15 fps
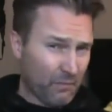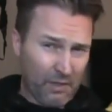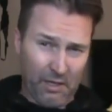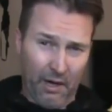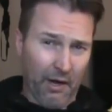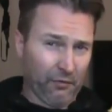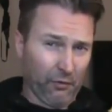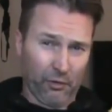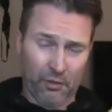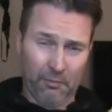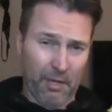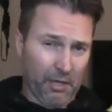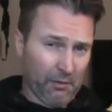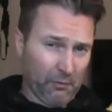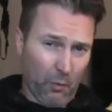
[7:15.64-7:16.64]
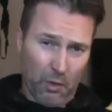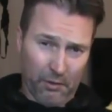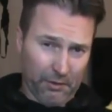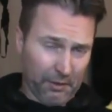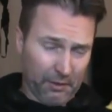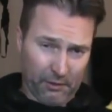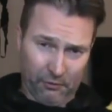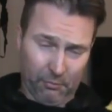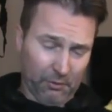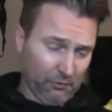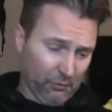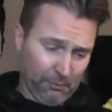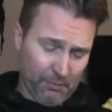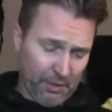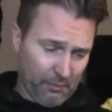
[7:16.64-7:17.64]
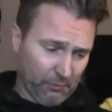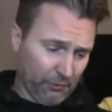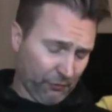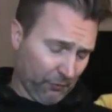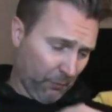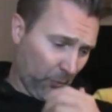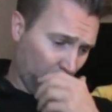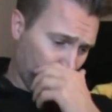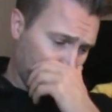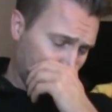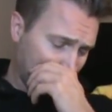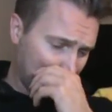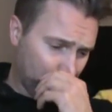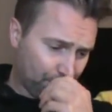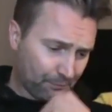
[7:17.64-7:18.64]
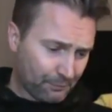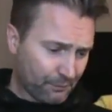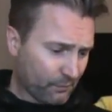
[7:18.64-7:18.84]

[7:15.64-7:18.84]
guys aren't going to make quality husbands or be able to support people.